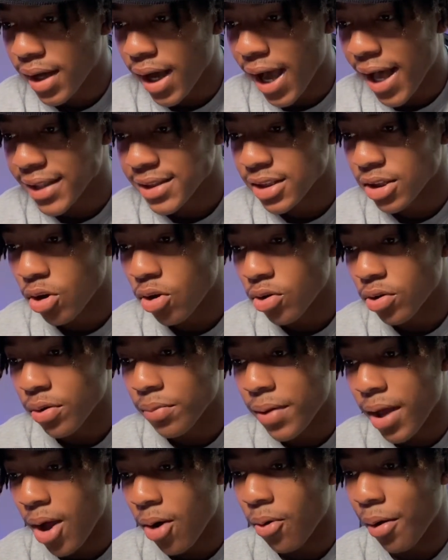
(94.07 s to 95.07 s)
I told
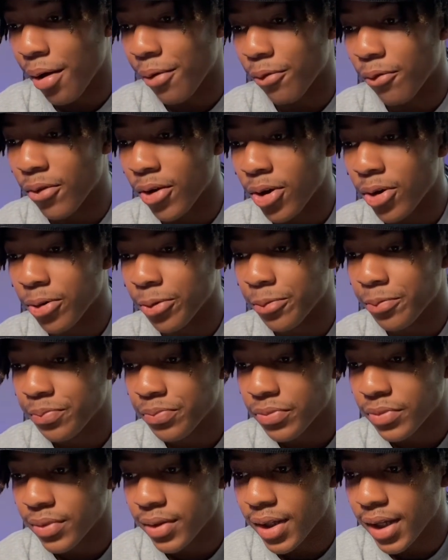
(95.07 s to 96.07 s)
him how I felt
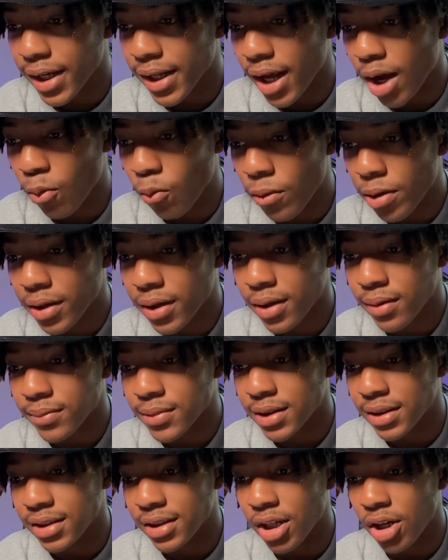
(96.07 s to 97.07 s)
and I wanted him
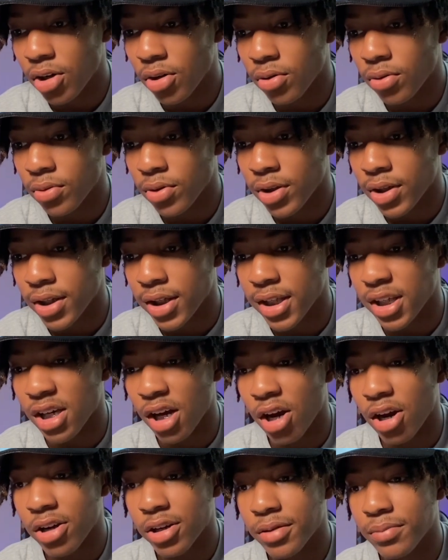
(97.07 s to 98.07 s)
to know he
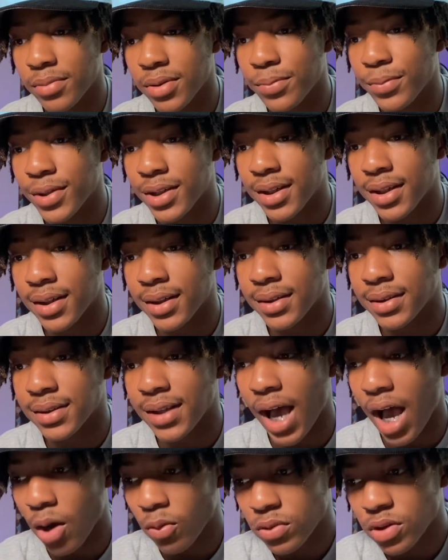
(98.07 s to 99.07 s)
hurted me because
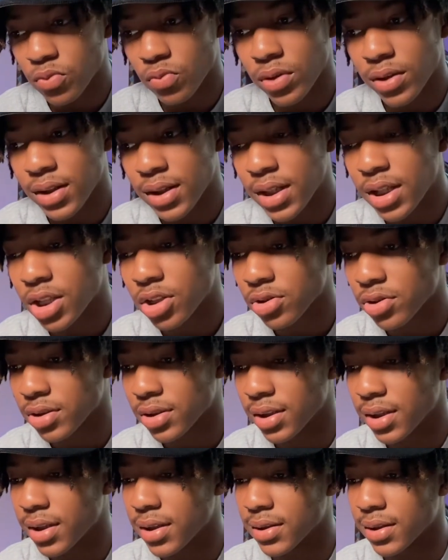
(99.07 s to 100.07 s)
I was really
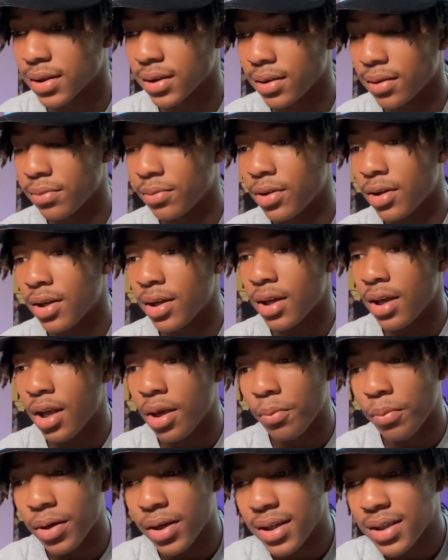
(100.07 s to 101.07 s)
interested into him.
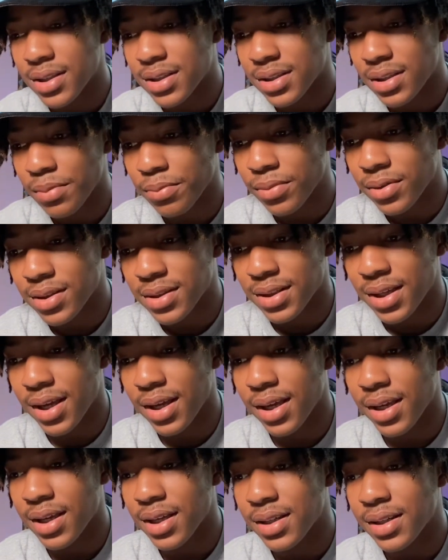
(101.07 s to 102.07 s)
But he simply
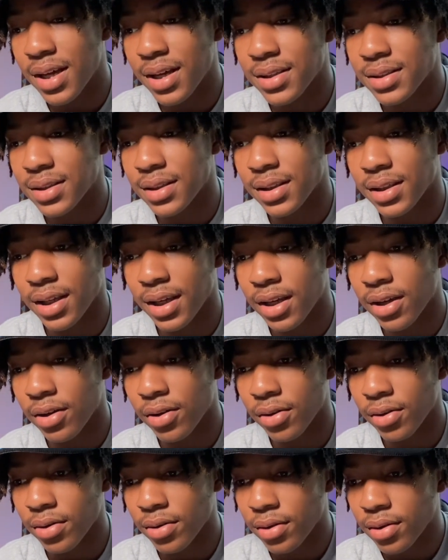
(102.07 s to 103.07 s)
said he doesn't
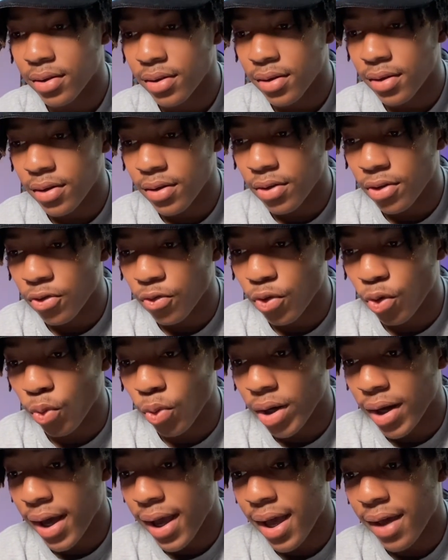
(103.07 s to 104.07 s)
care for
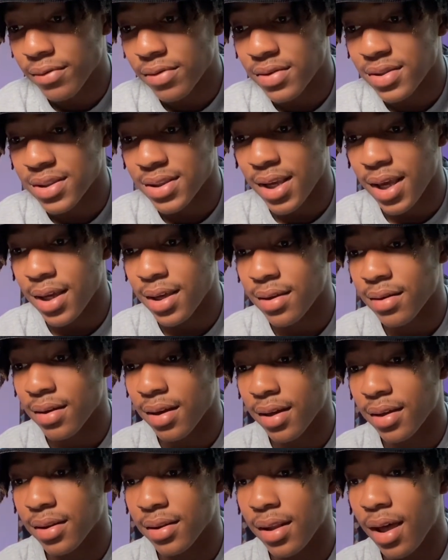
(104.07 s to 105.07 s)
what I have to say
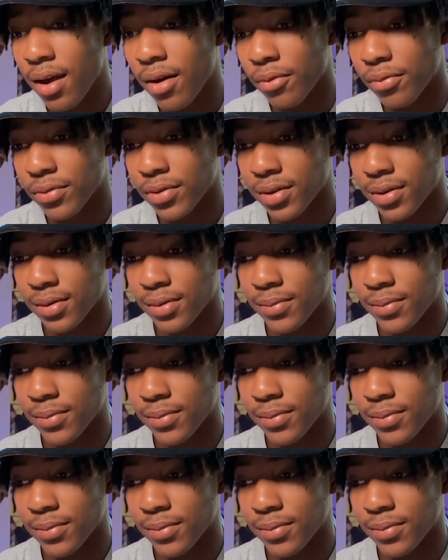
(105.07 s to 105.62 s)
and left.